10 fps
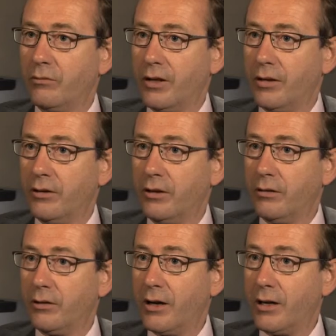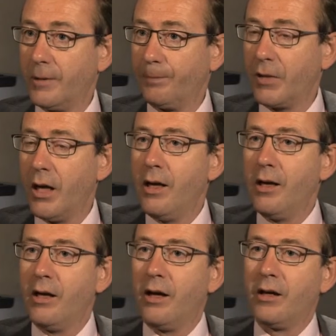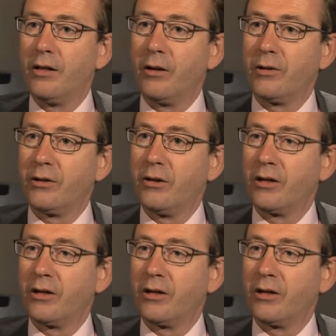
within the UK. They also